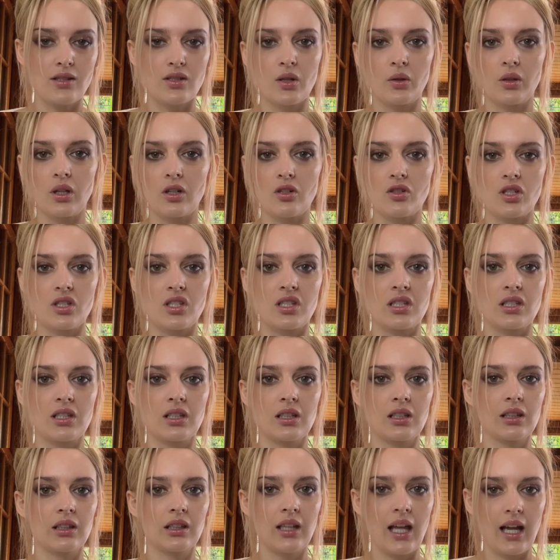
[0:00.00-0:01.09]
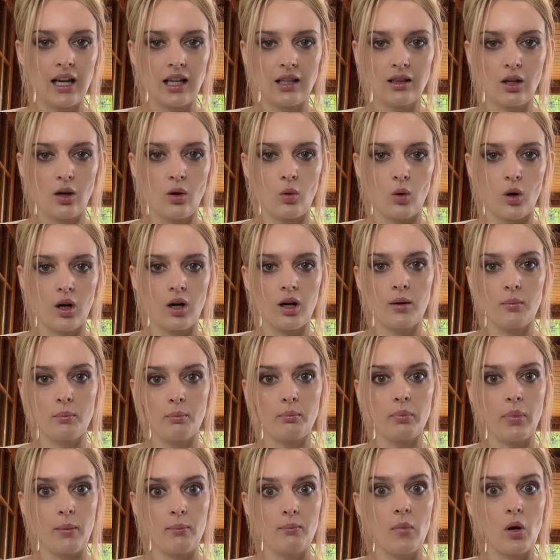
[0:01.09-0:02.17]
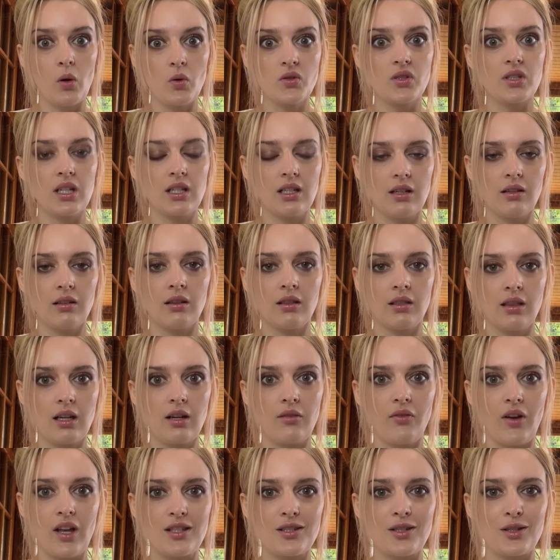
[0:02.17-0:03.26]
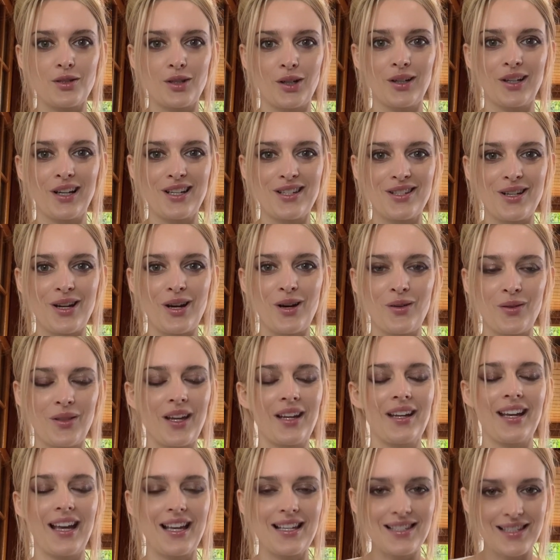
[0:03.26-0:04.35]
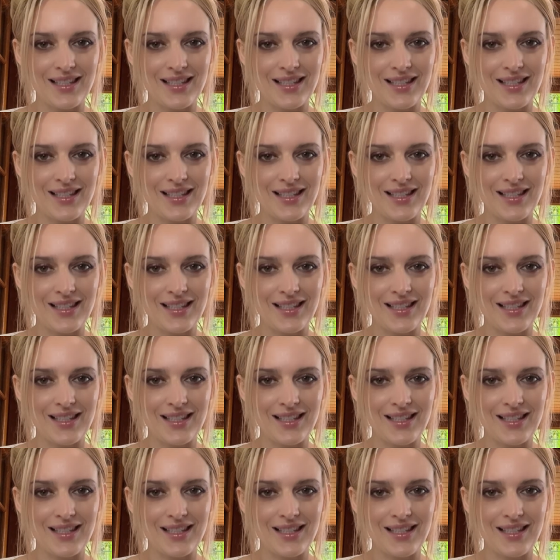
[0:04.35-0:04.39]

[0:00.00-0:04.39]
So you're just letting the court, but mostly the defense attorneys know that yes,